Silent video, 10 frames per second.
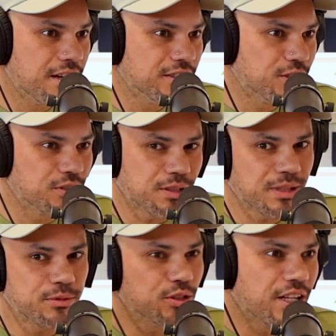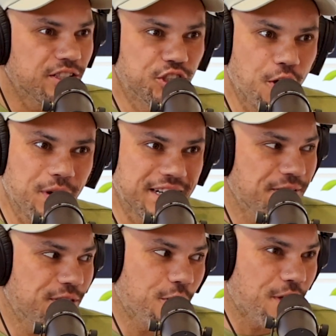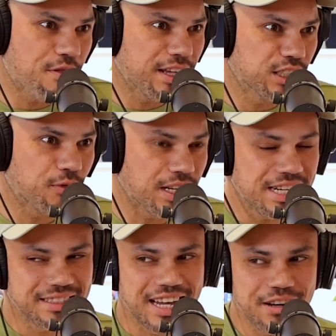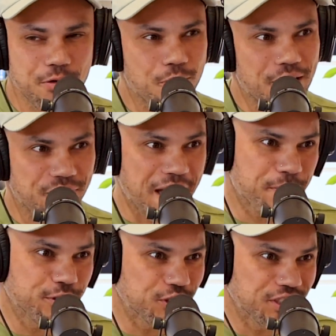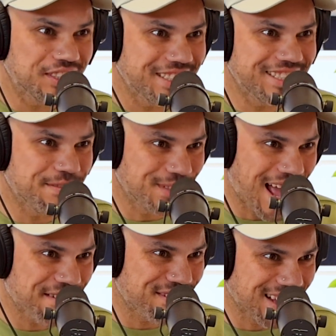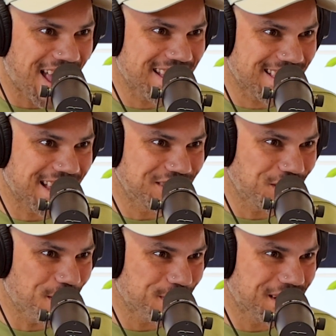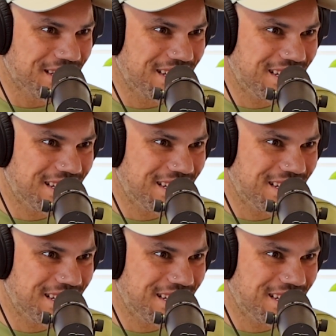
So sometimes you'll tell a joke, and even though they think it's funny, they don't want that person to see them laughing at that joke.